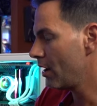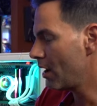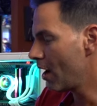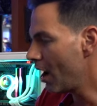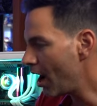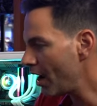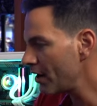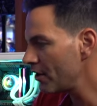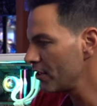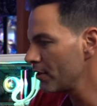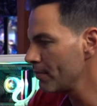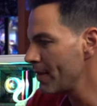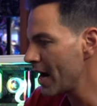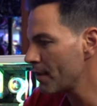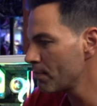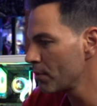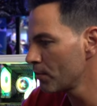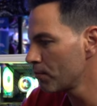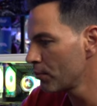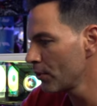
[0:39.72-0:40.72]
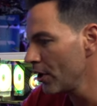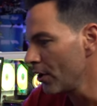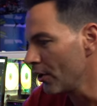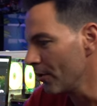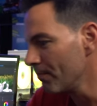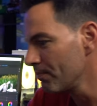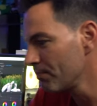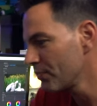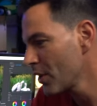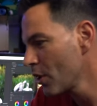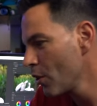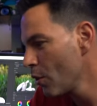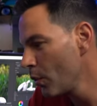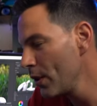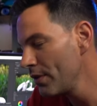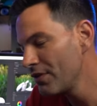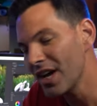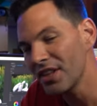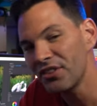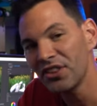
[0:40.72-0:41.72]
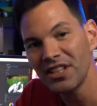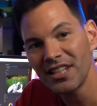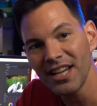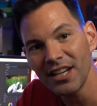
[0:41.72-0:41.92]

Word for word: on the MacBook Pro, we've got the